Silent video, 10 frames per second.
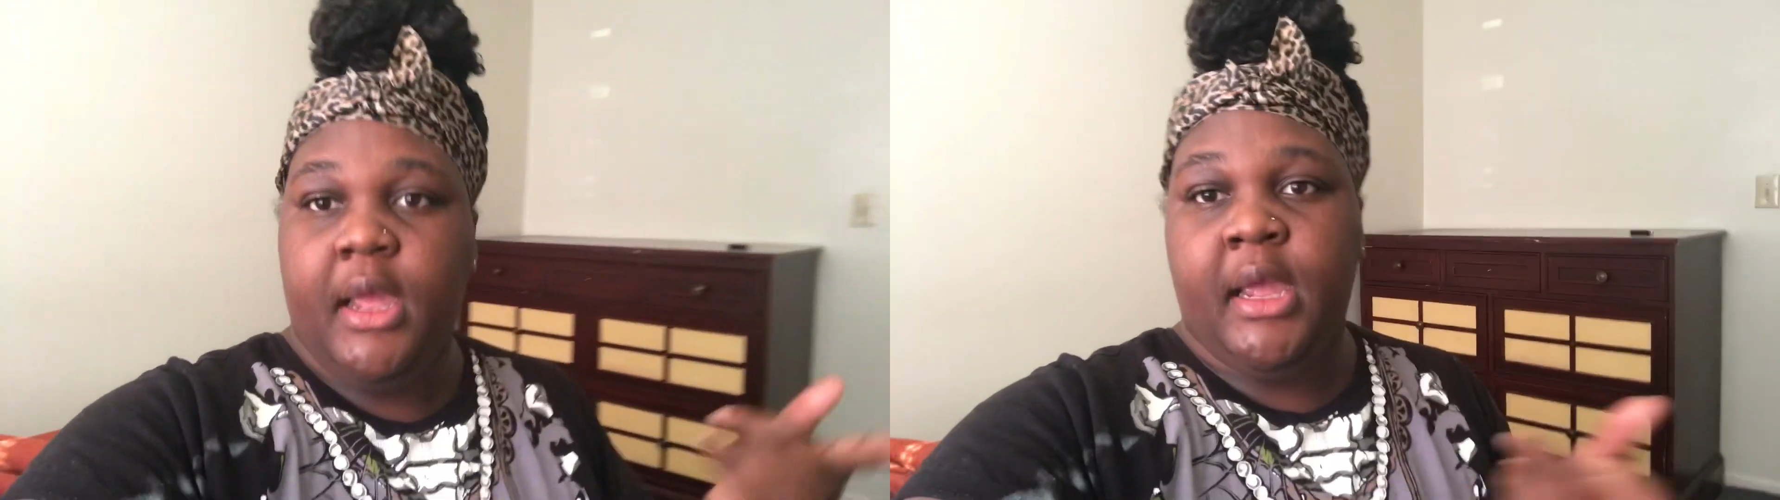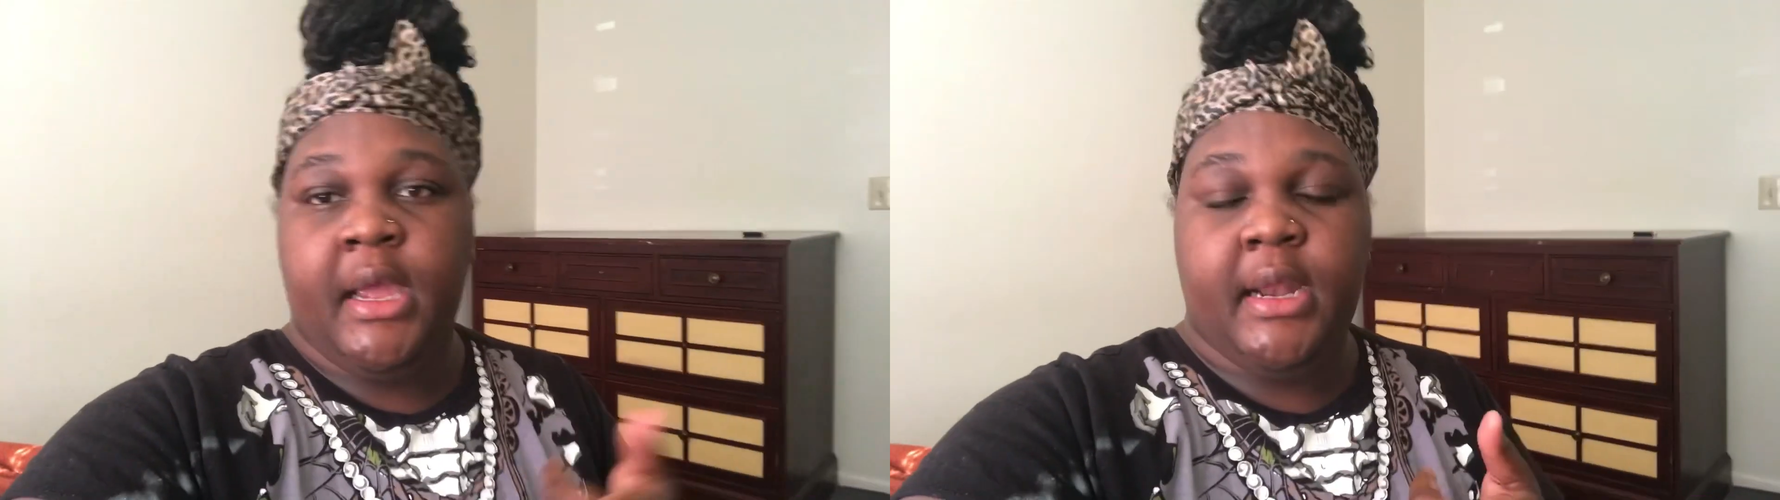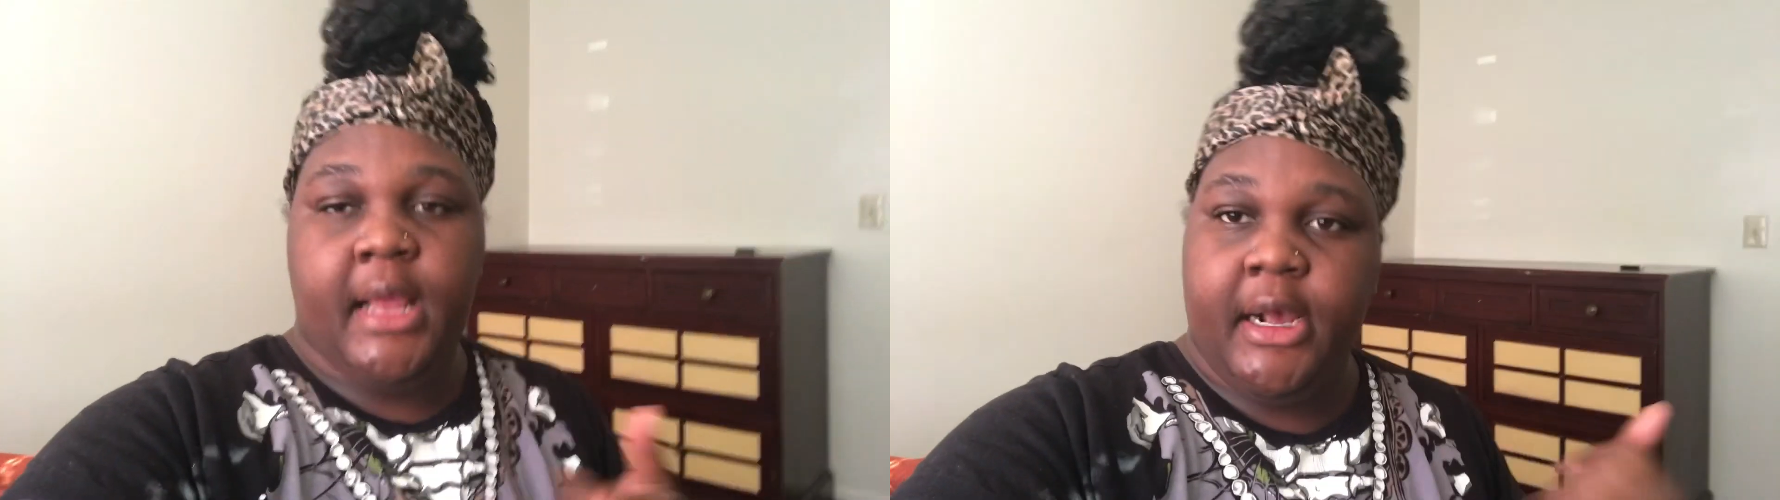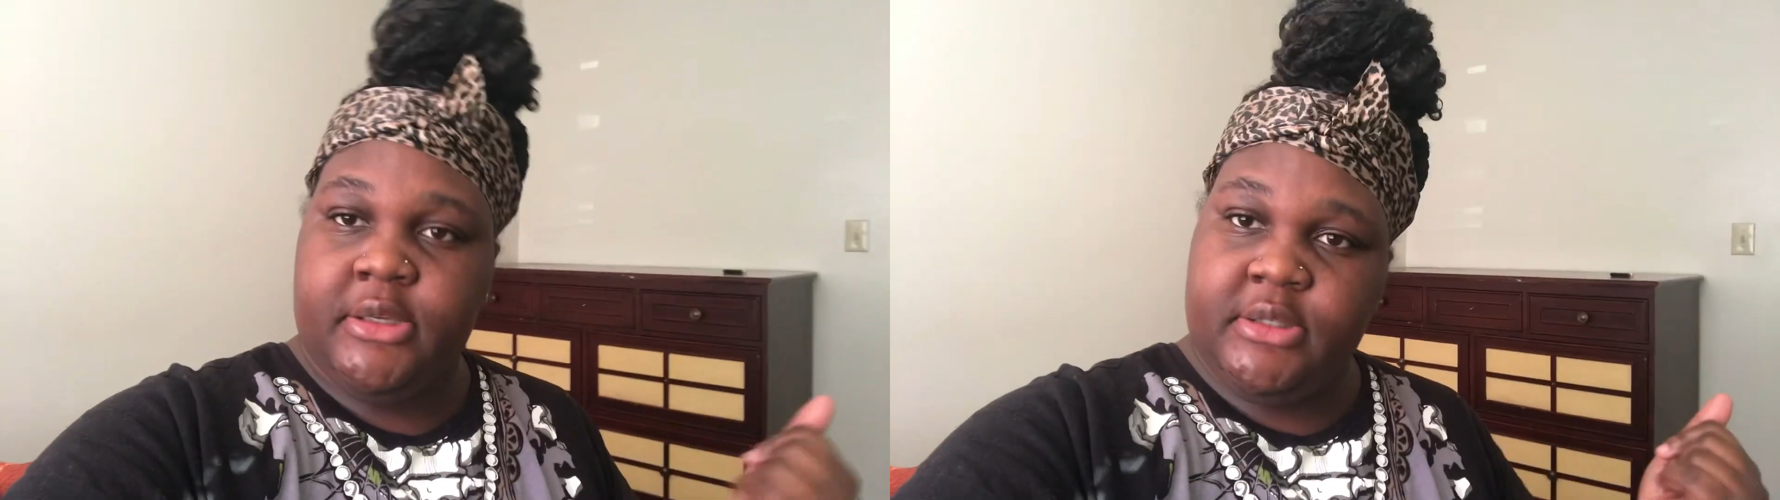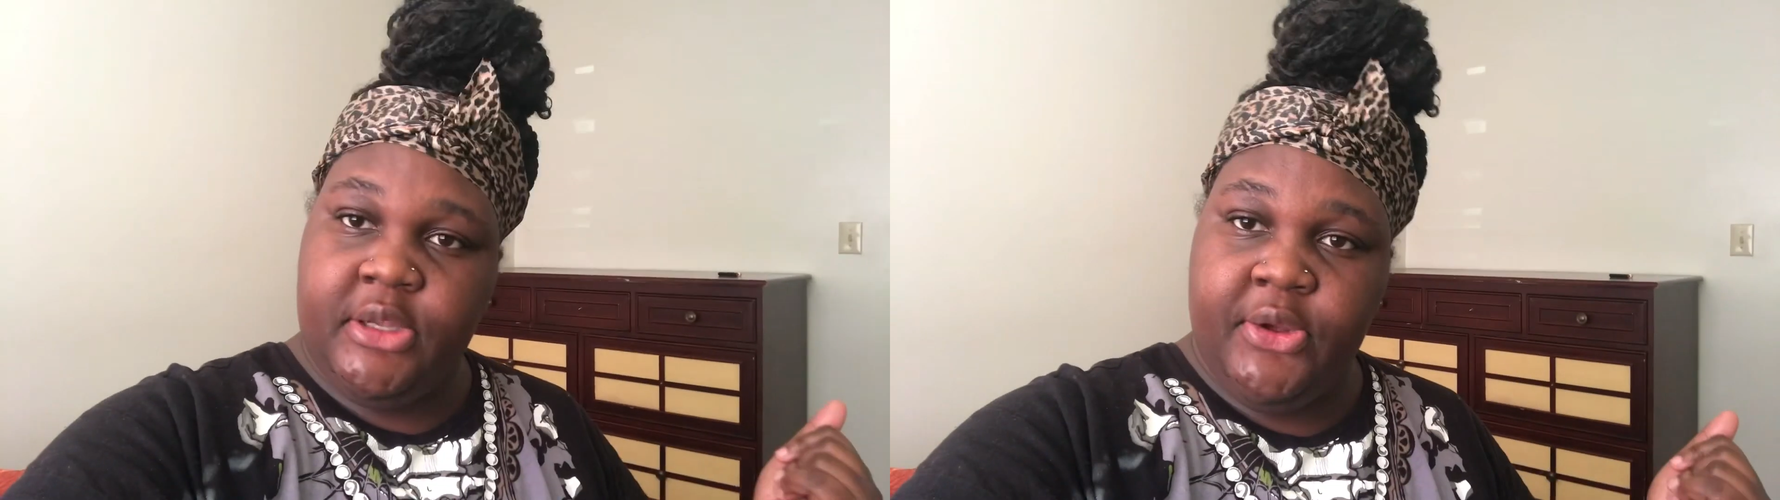And I'll
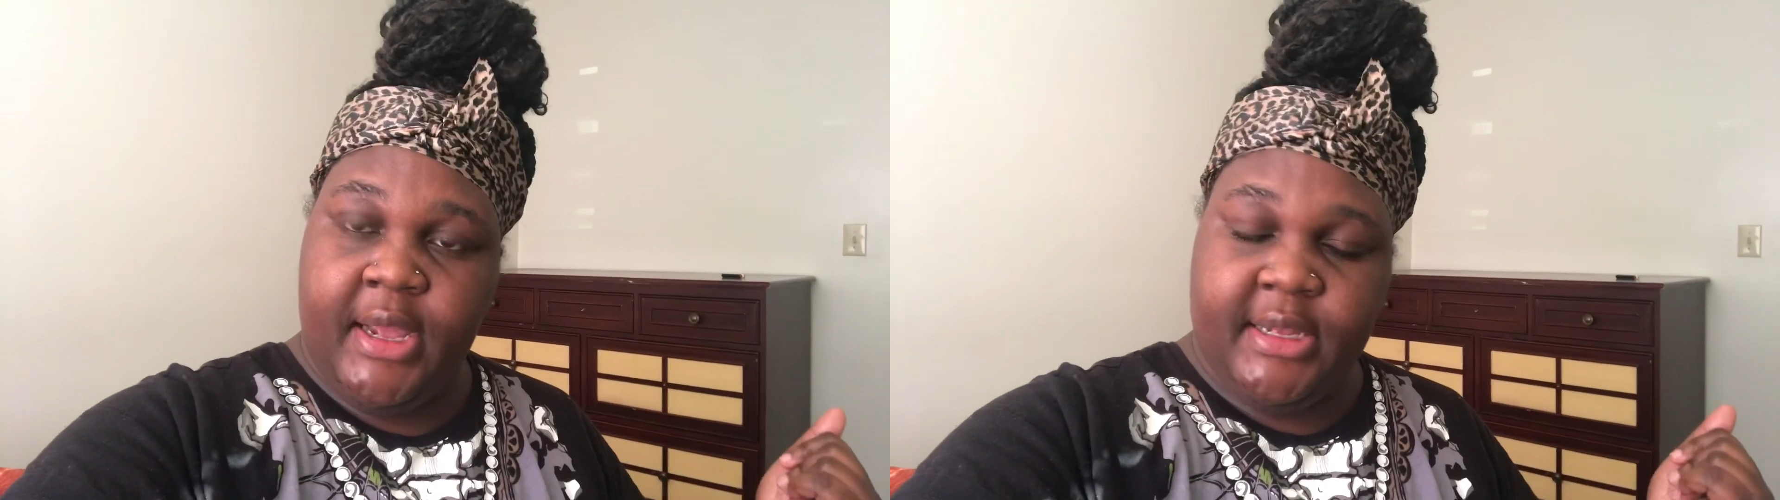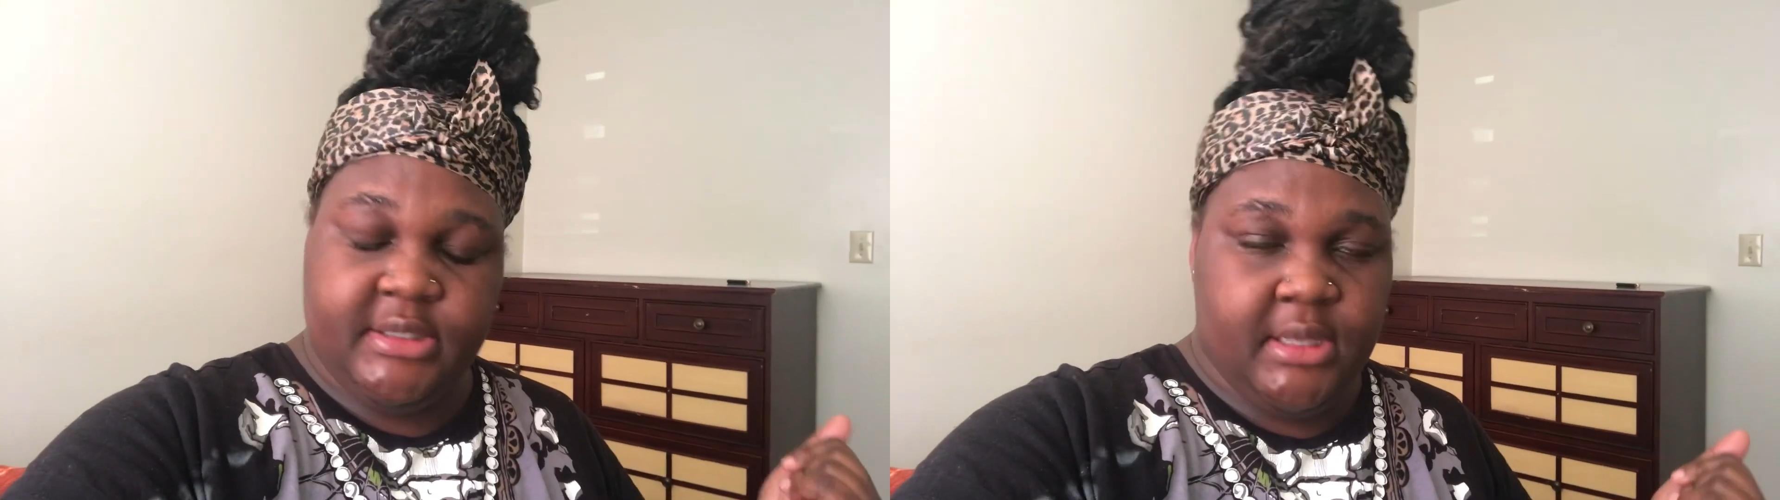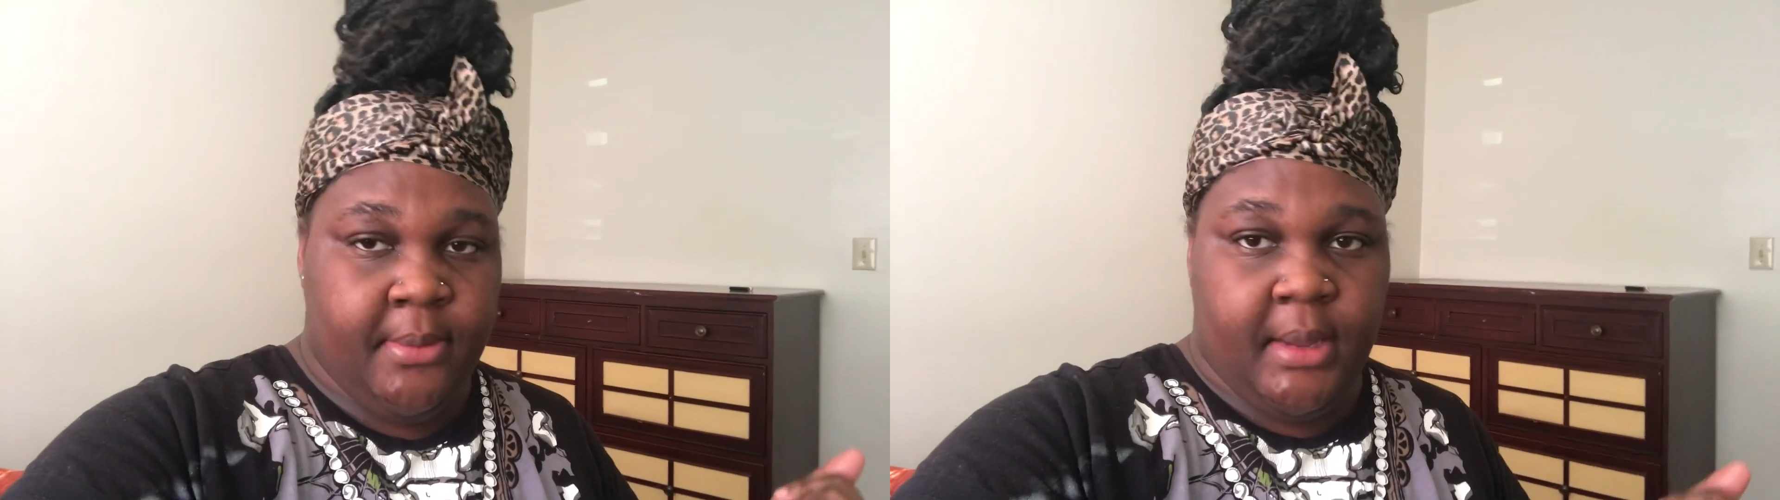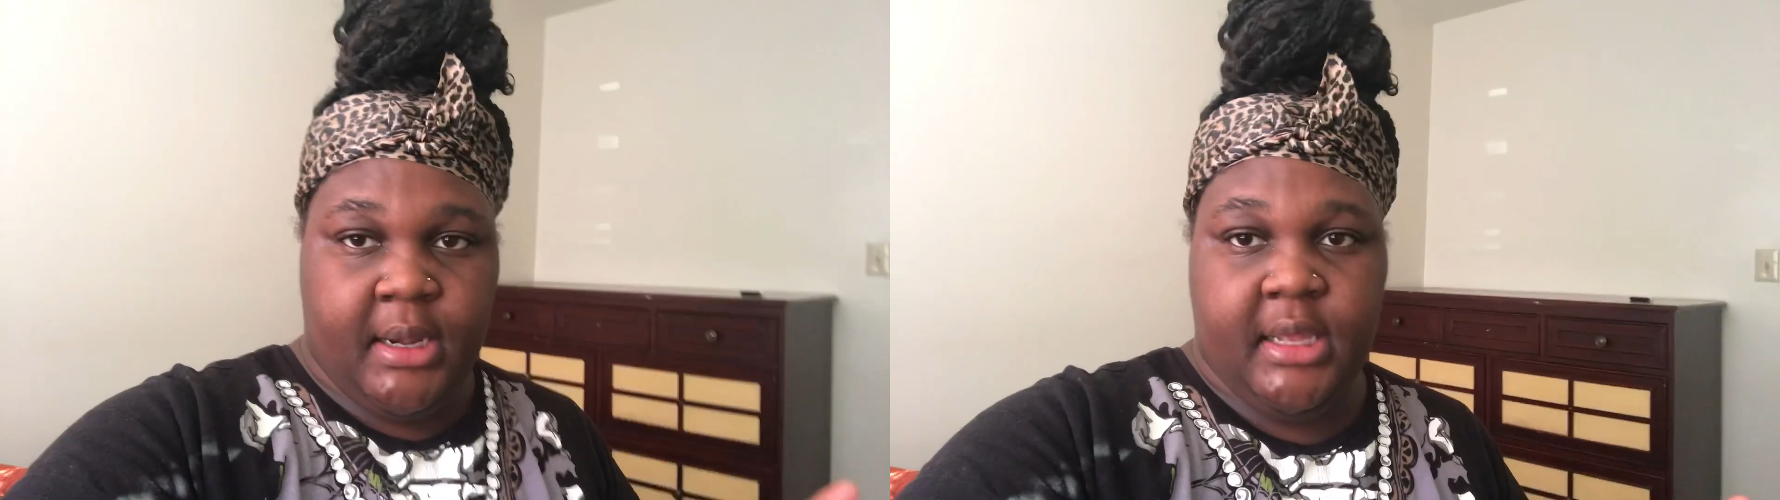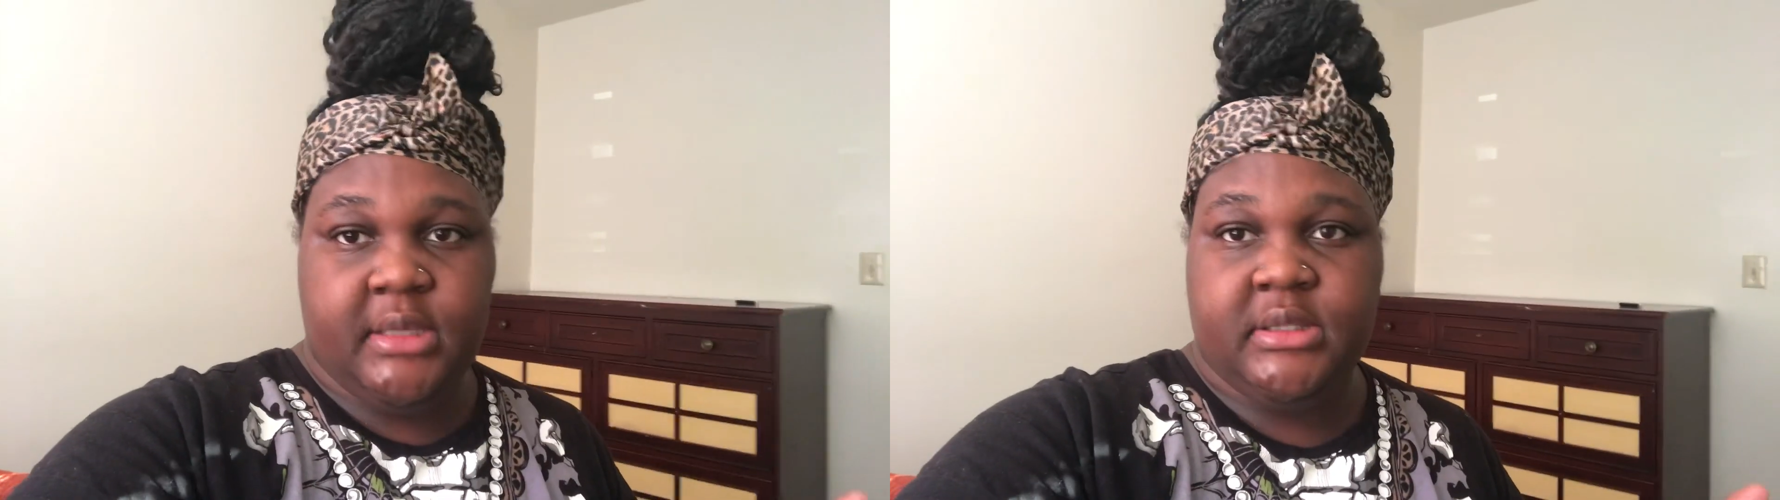see you guys in my
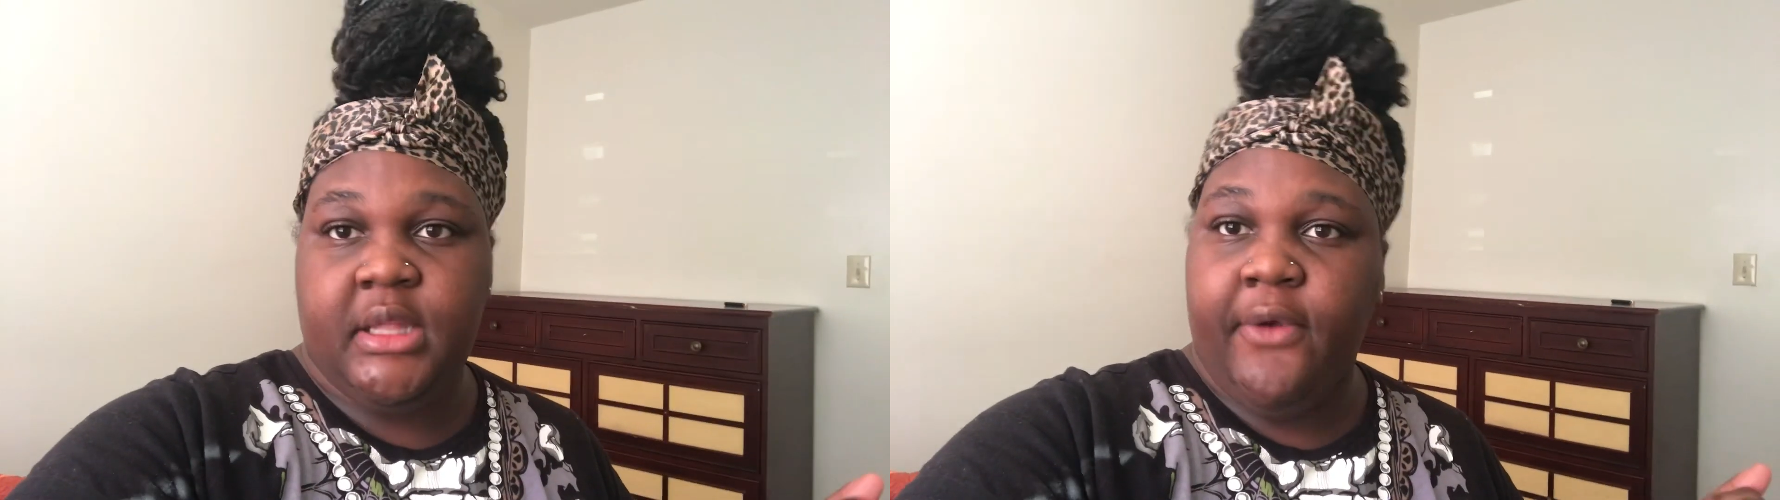next